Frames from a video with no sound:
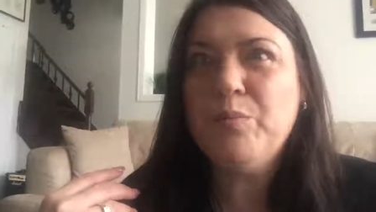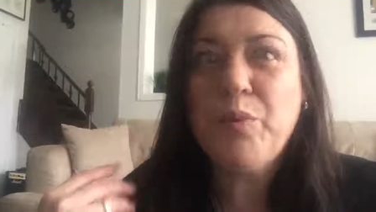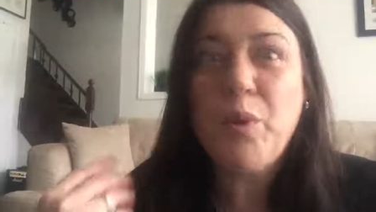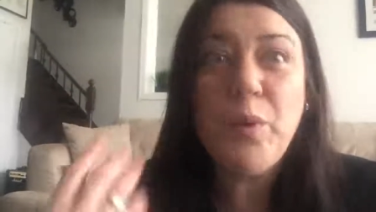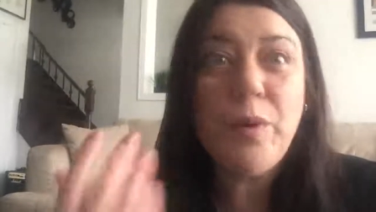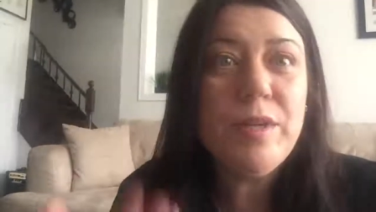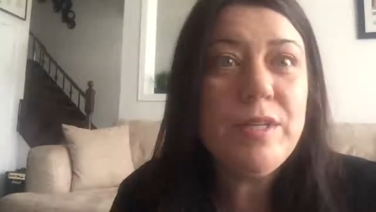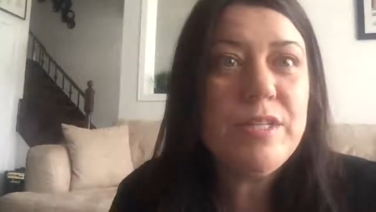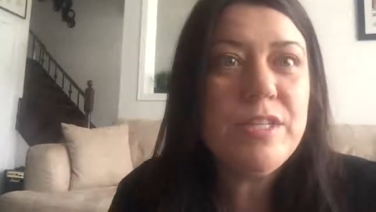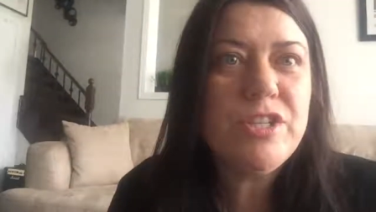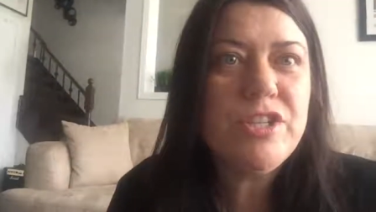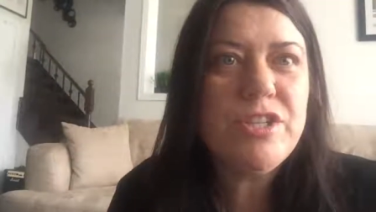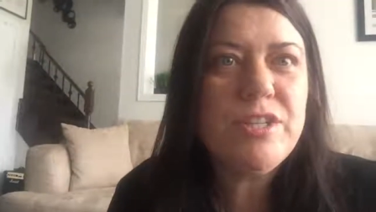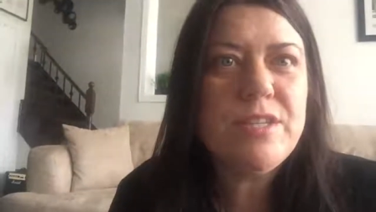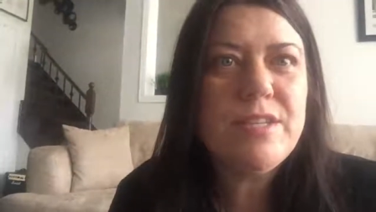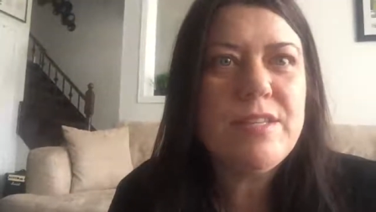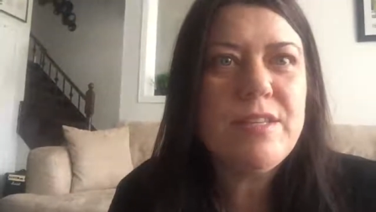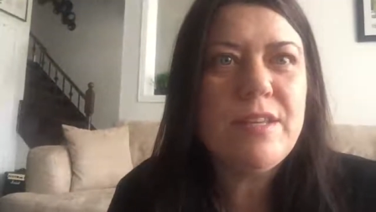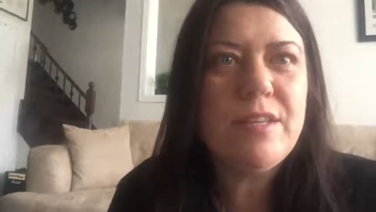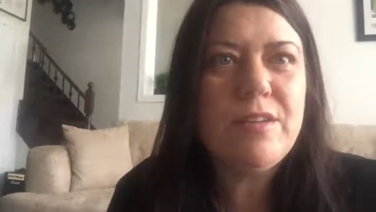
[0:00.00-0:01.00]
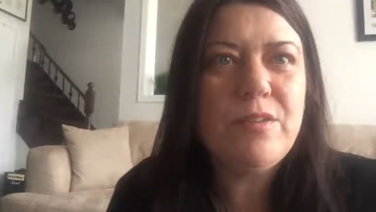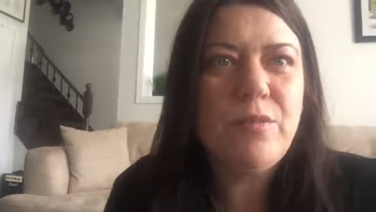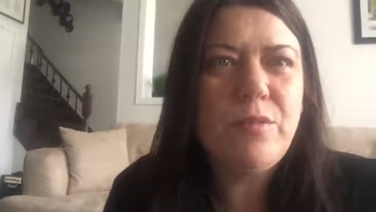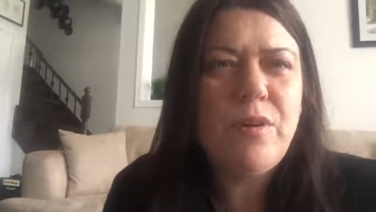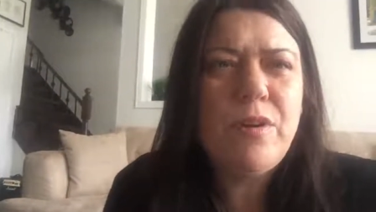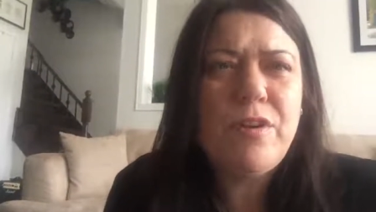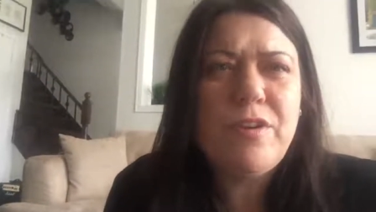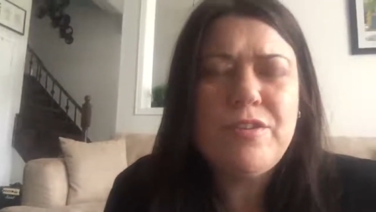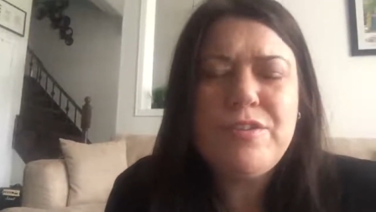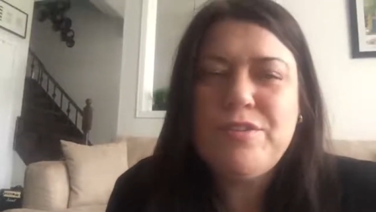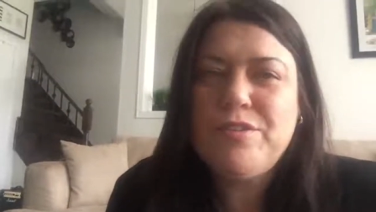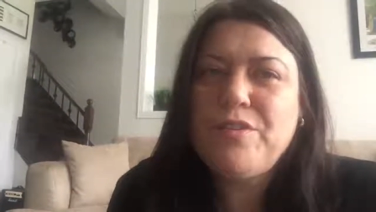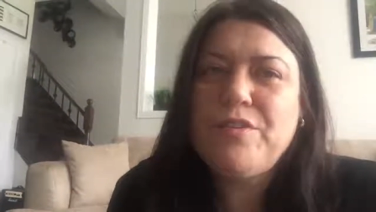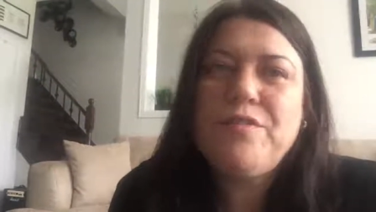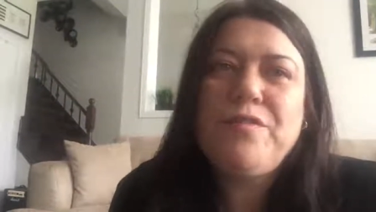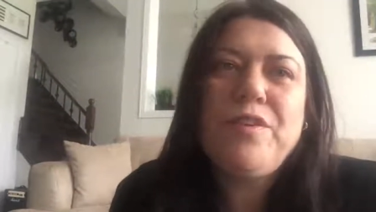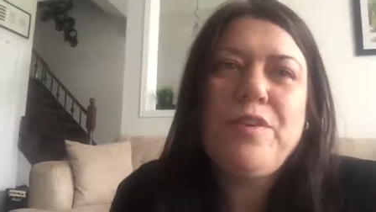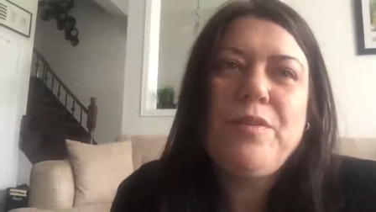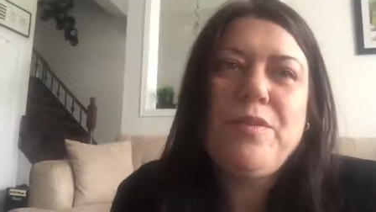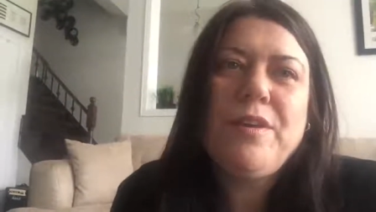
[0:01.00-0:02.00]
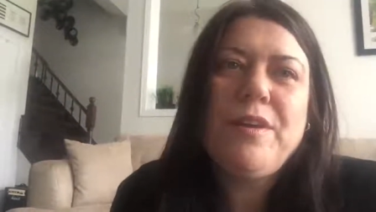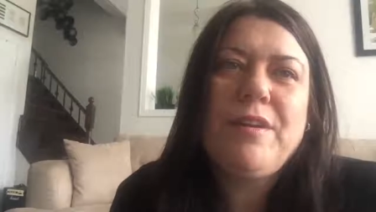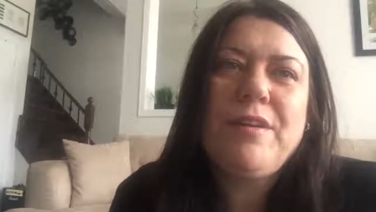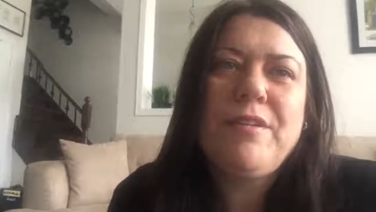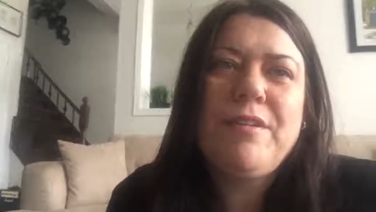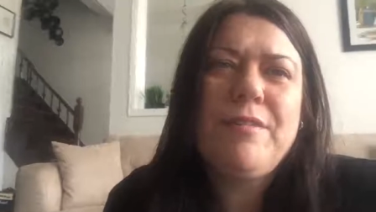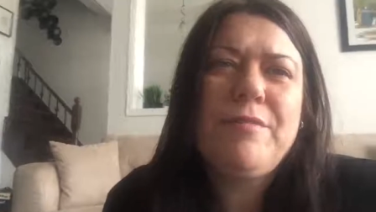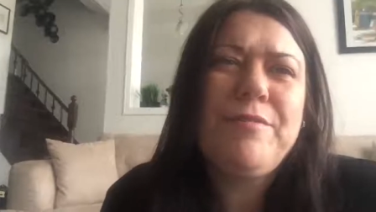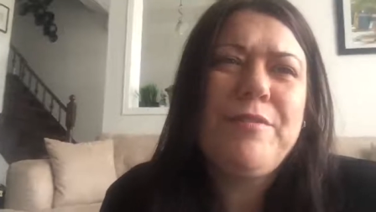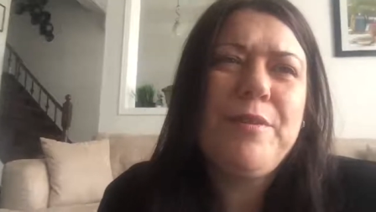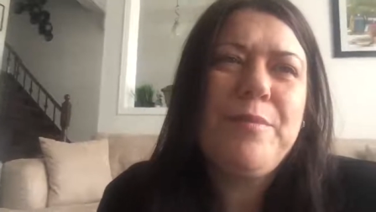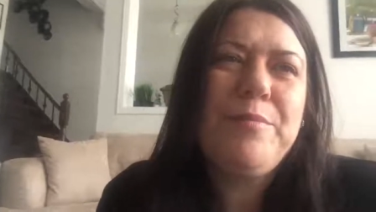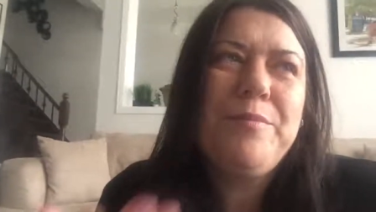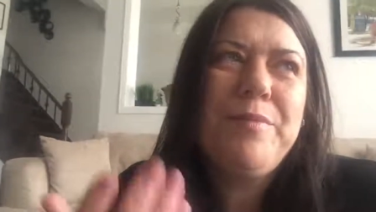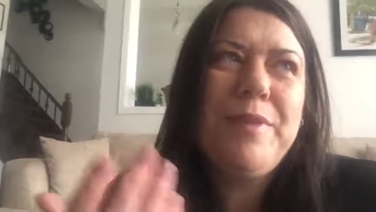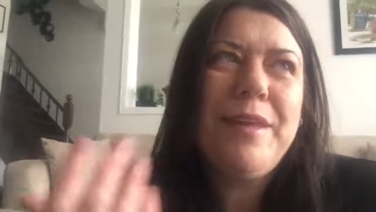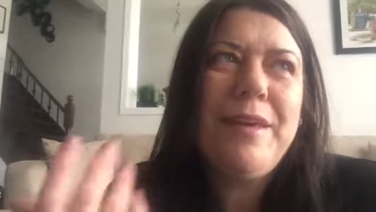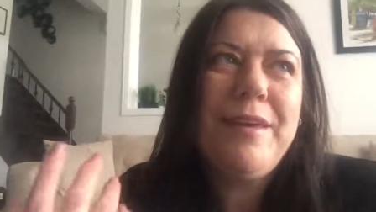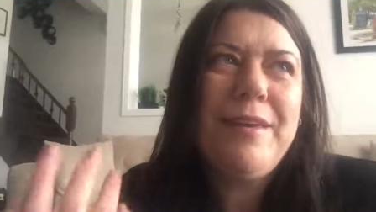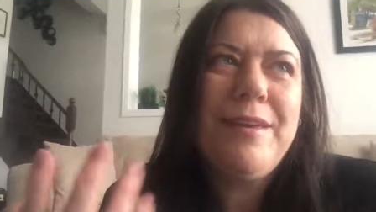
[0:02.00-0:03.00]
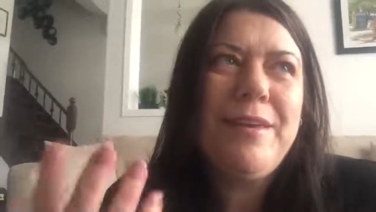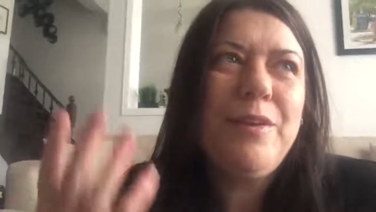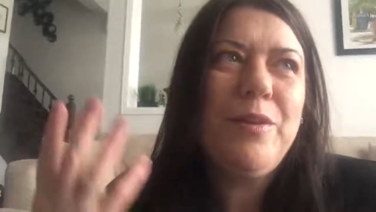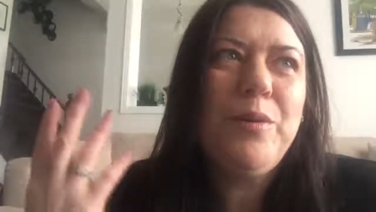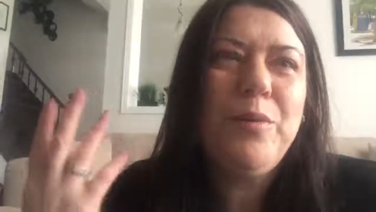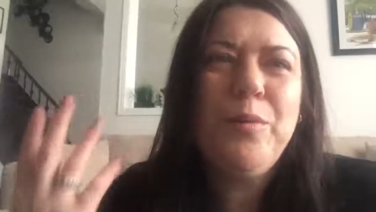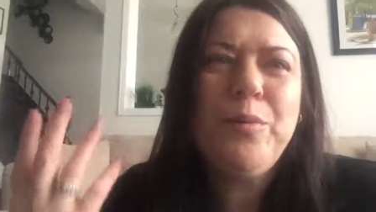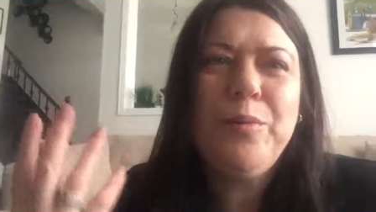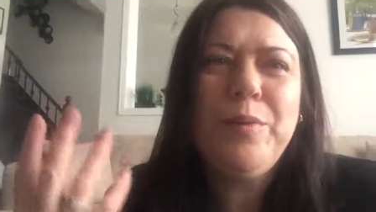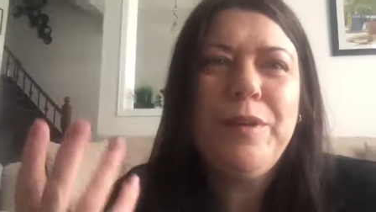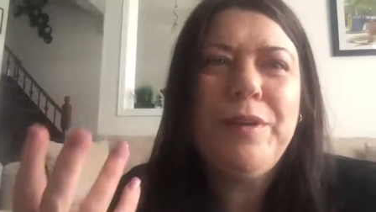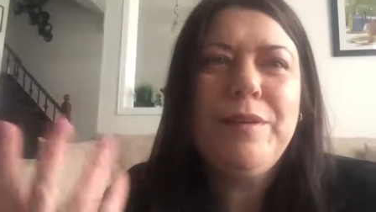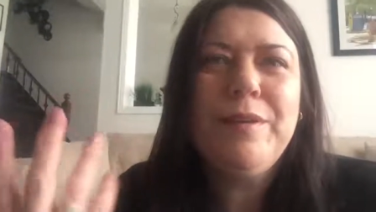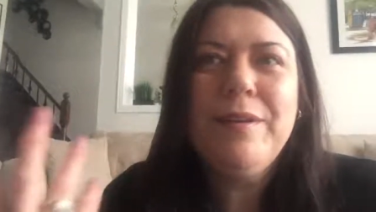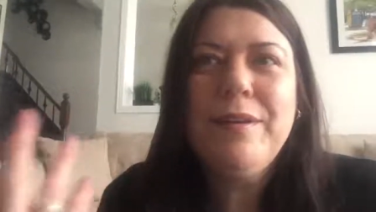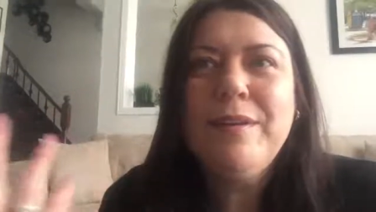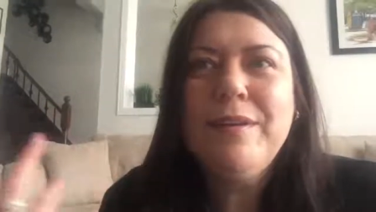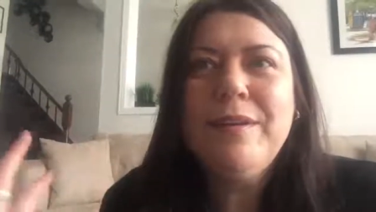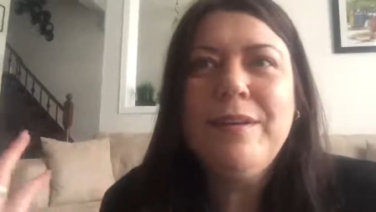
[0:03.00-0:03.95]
broken dishes that no longer serve you, that are from like, you know, when